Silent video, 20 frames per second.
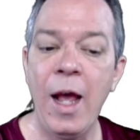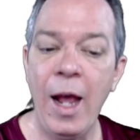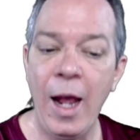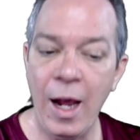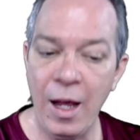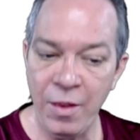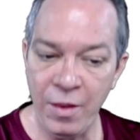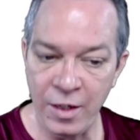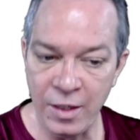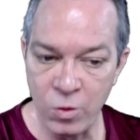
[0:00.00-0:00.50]

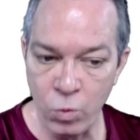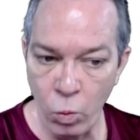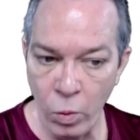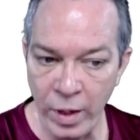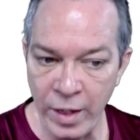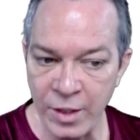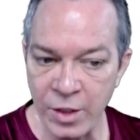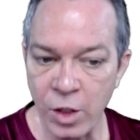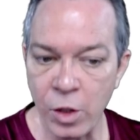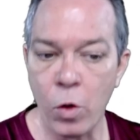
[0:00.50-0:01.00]
and these
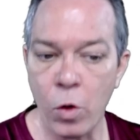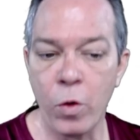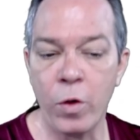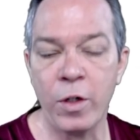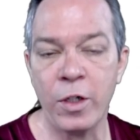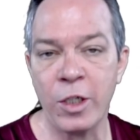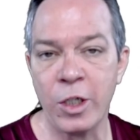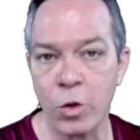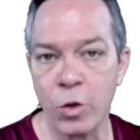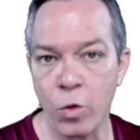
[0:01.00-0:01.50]
winds are going
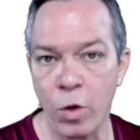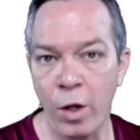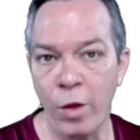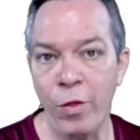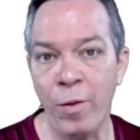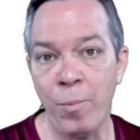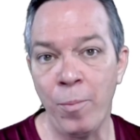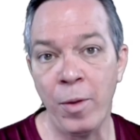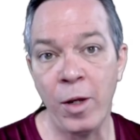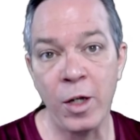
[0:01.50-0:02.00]
to
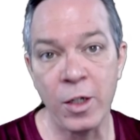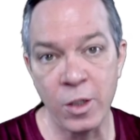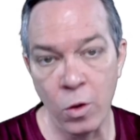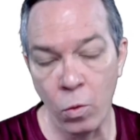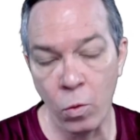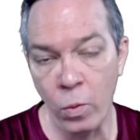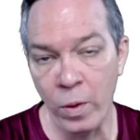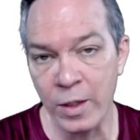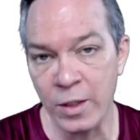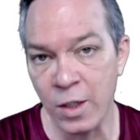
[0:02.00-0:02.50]
strengthen because the
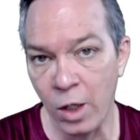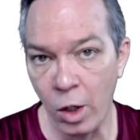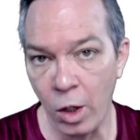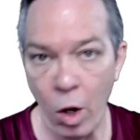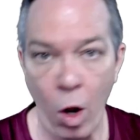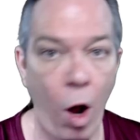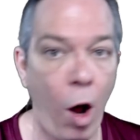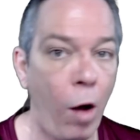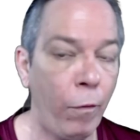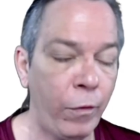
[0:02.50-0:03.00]
winds
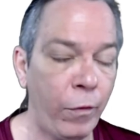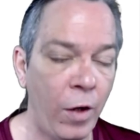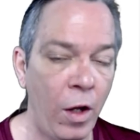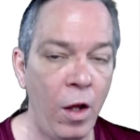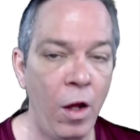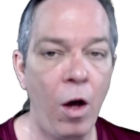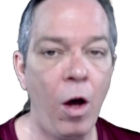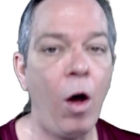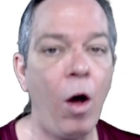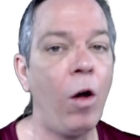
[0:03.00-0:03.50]
aloft
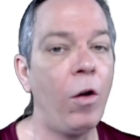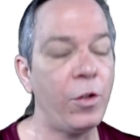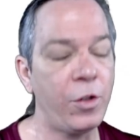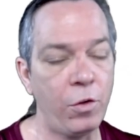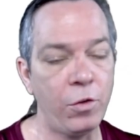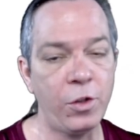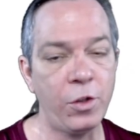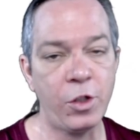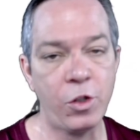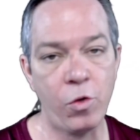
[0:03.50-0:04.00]

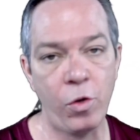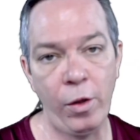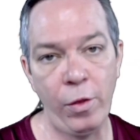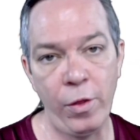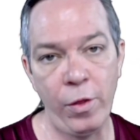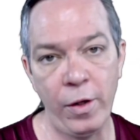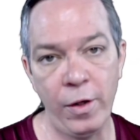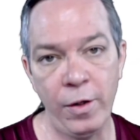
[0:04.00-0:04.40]
also strengthen.